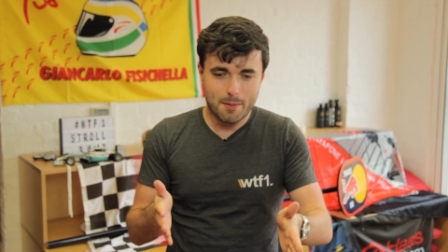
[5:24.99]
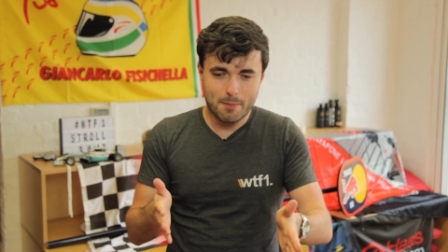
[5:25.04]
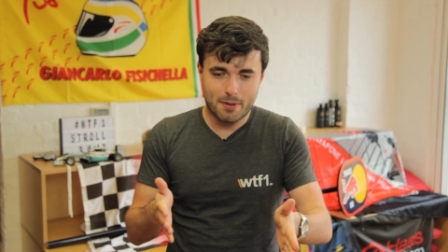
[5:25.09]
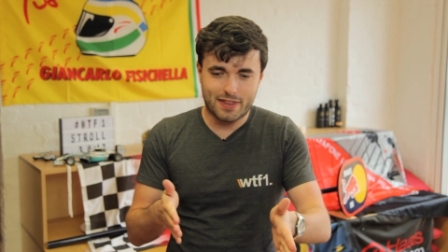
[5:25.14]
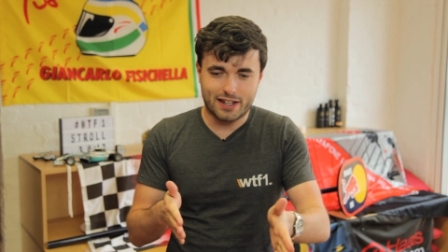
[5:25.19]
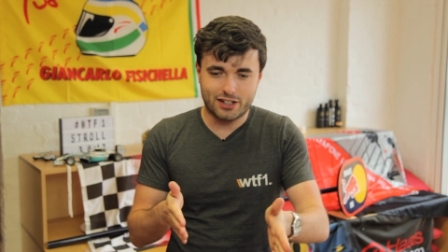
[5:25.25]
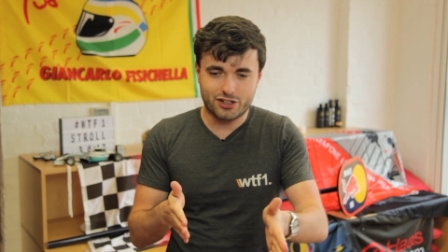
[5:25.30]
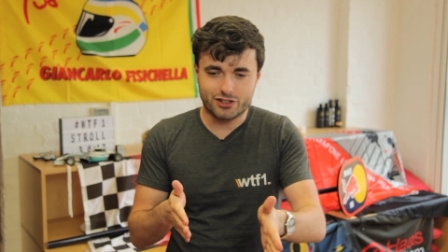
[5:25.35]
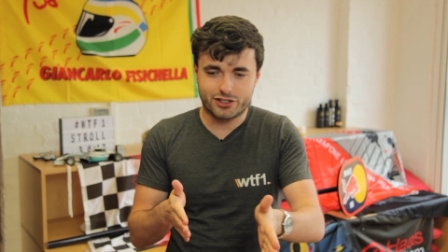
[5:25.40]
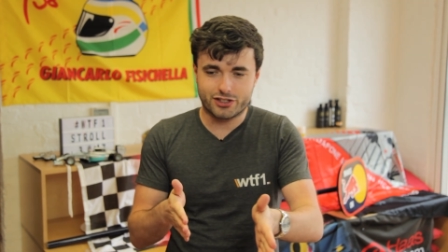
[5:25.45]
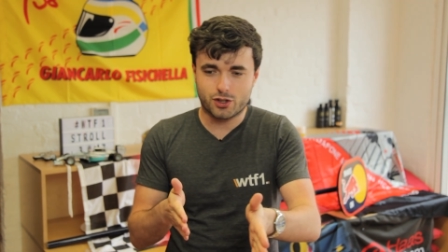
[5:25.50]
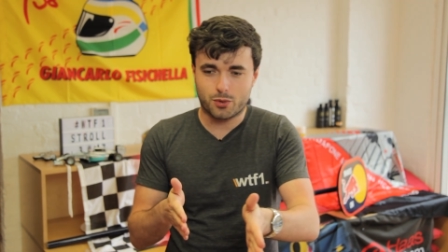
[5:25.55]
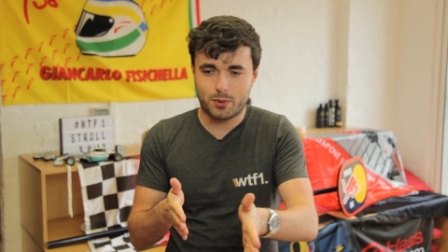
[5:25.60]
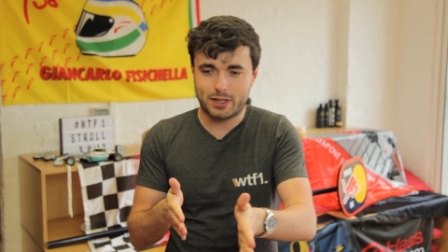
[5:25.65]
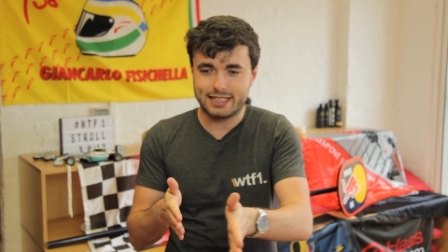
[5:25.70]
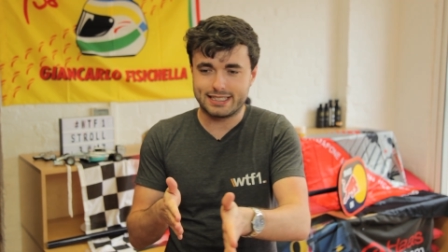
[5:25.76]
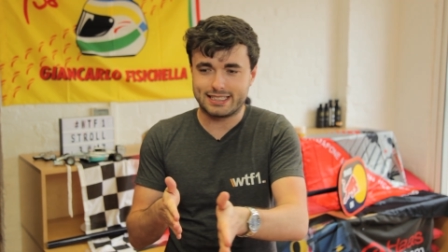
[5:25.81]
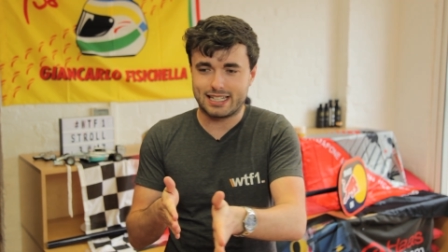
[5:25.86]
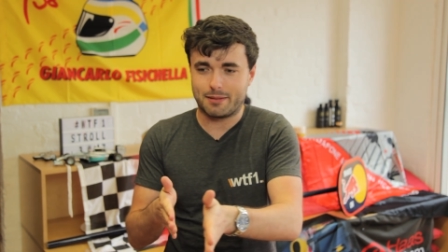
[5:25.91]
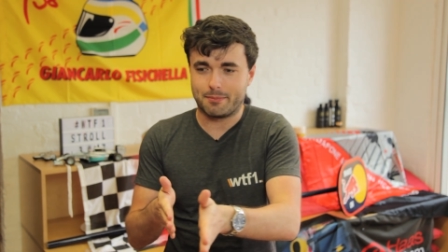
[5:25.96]
but then just
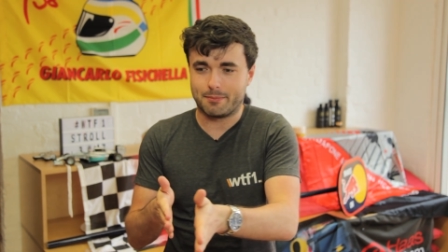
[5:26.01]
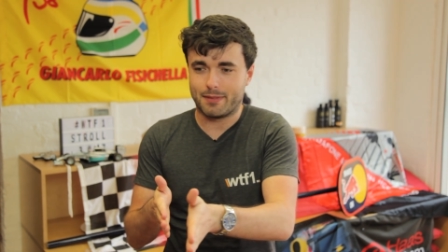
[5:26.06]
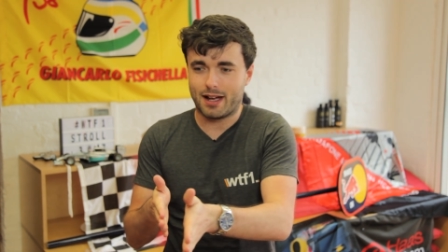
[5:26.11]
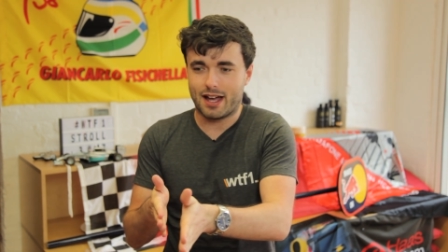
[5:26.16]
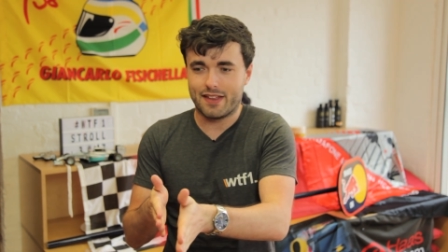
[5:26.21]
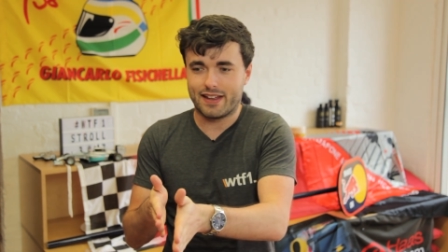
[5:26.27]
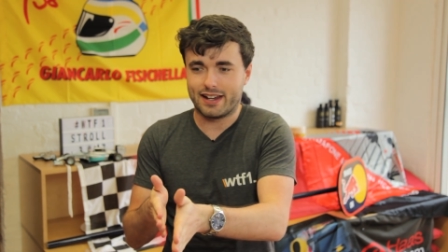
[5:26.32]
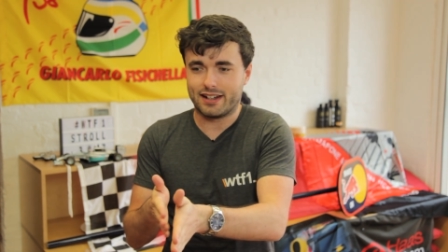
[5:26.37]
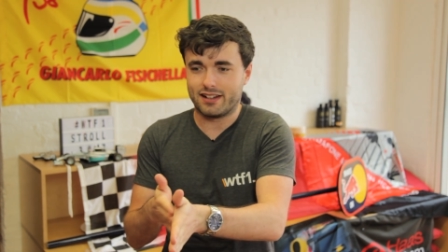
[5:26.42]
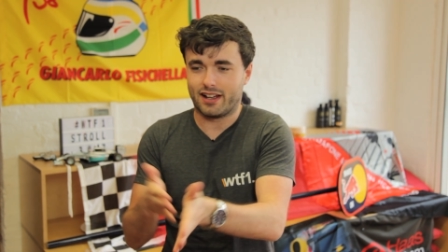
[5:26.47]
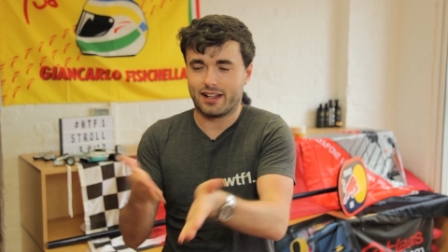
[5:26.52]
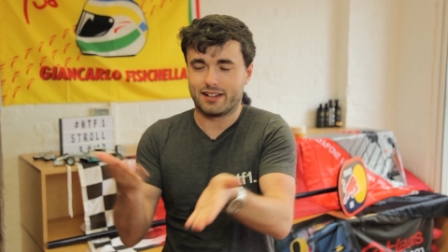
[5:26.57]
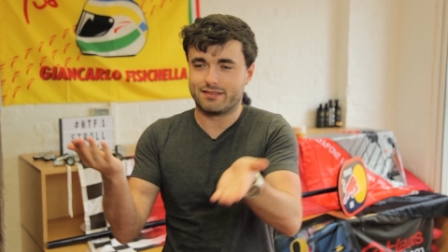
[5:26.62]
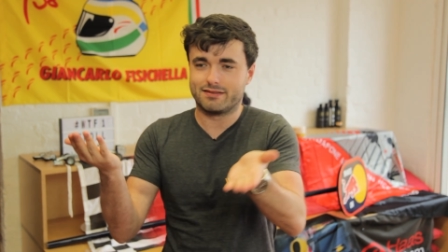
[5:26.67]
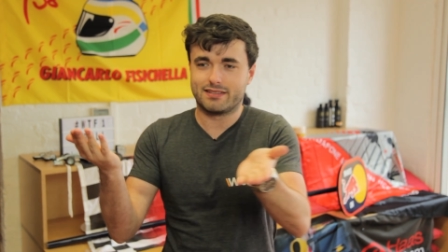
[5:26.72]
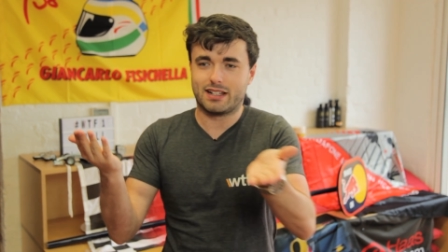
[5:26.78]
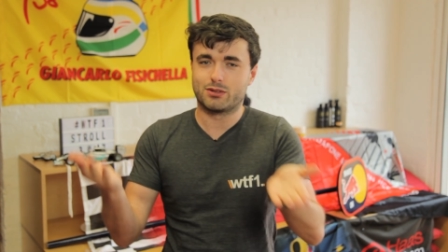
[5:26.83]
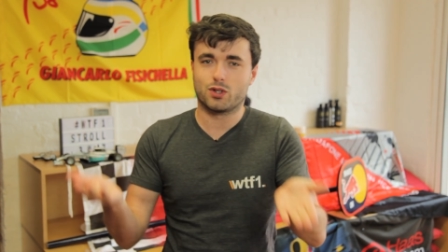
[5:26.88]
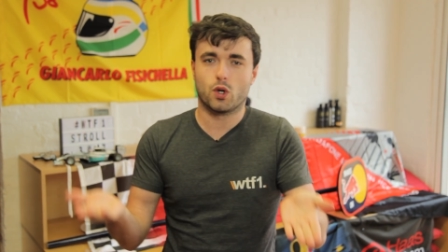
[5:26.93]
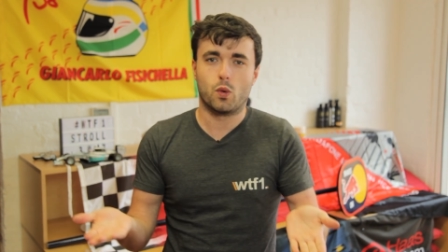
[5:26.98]
squeezed him, and then
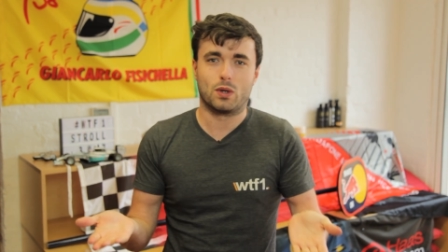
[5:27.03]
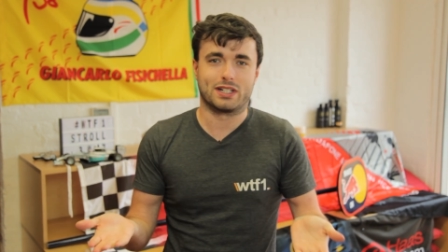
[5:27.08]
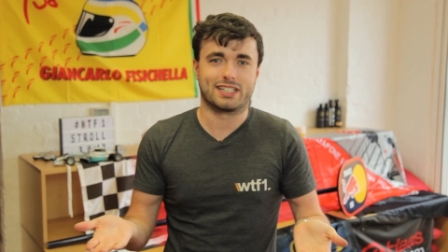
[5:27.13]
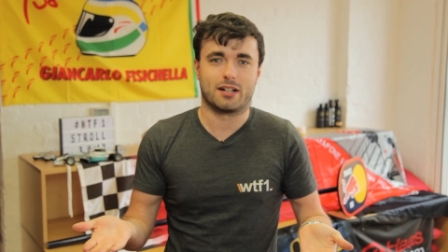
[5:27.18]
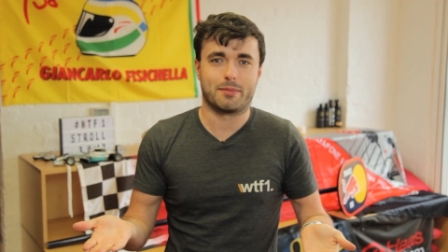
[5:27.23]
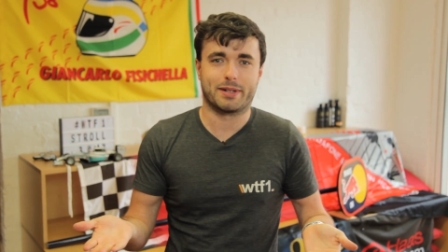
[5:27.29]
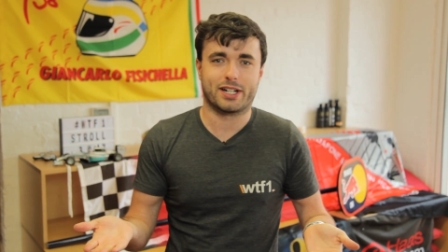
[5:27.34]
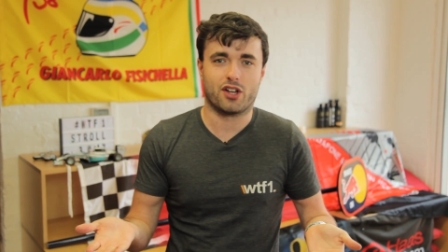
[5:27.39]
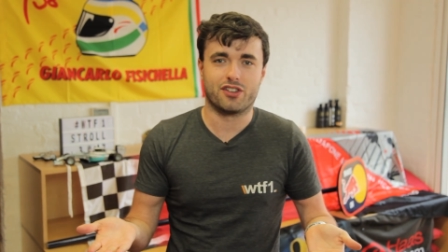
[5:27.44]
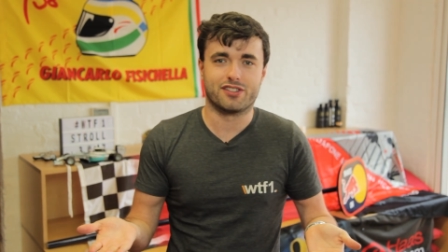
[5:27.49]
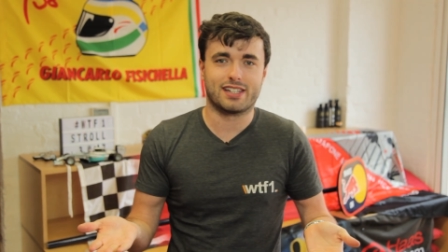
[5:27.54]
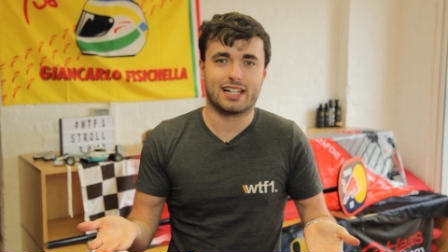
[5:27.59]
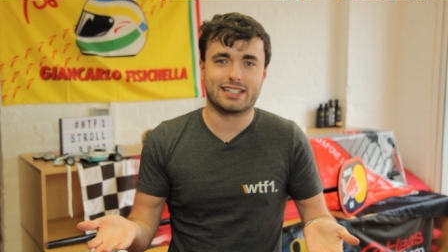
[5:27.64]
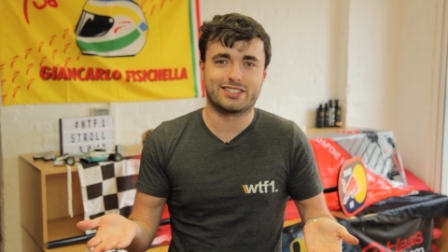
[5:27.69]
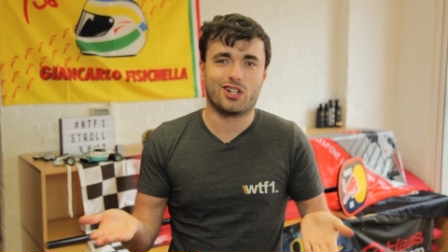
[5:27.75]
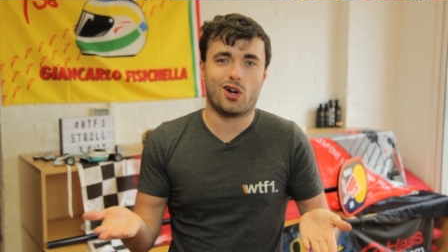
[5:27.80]
like there was always going to be contact.